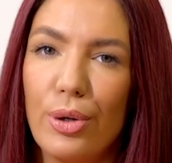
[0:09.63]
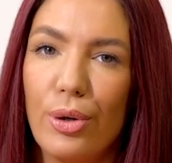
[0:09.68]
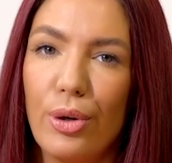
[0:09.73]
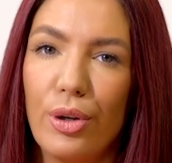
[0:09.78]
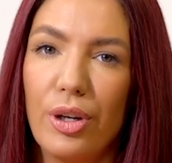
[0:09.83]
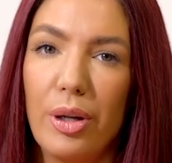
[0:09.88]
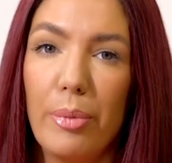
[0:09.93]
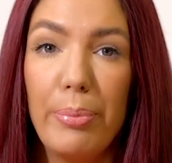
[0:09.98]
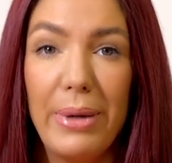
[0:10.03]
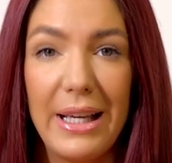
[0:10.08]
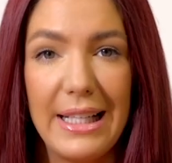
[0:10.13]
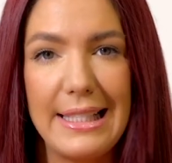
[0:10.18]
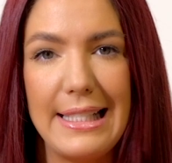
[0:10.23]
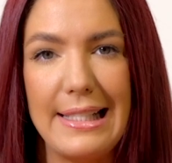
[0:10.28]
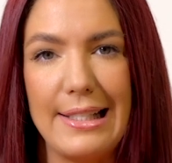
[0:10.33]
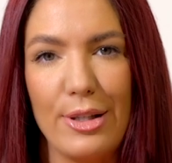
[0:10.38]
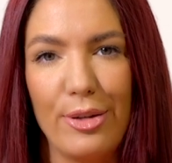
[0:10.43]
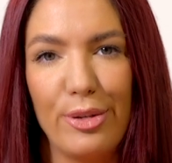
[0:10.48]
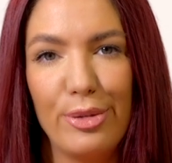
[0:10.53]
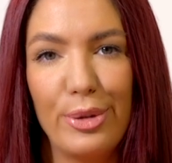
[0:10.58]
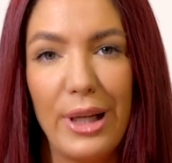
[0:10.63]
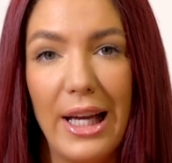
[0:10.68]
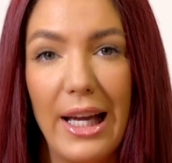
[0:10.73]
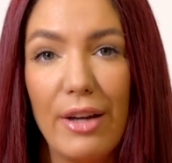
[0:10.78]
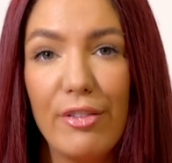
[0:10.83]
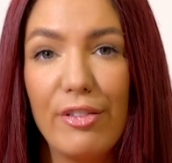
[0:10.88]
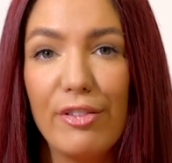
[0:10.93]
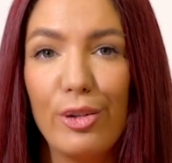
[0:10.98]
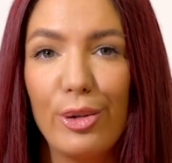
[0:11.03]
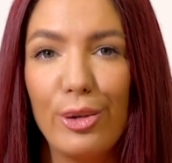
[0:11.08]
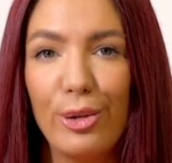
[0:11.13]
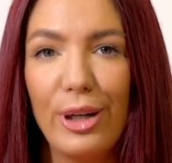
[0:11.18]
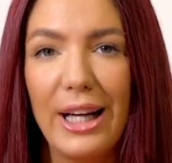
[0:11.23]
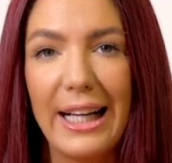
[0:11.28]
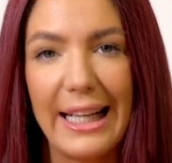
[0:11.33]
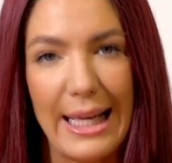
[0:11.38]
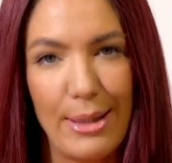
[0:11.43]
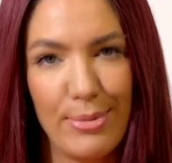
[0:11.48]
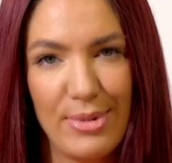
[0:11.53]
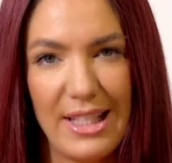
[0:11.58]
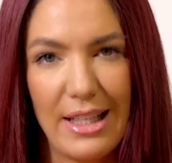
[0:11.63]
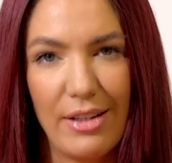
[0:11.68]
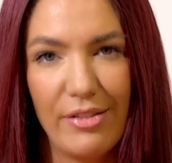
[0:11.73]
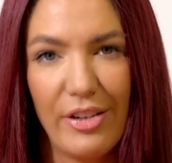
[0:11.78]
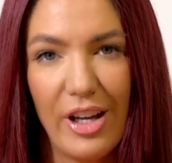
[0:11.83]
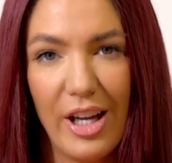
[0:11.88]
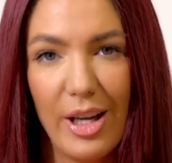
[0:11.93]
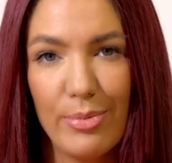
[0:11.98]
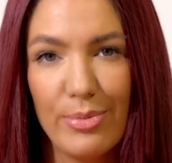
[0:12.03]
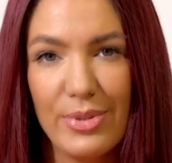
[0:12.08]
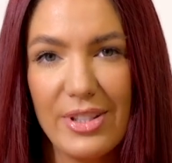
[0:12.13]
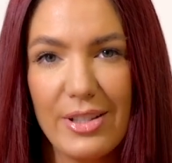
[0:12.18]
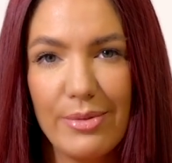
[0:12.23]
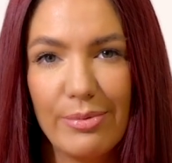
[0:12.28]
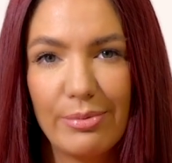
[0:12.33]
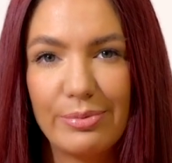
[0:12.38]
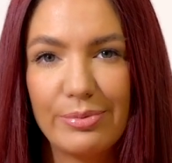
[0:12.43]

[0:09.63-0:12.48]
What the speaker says: on Pixie software for accounting firms.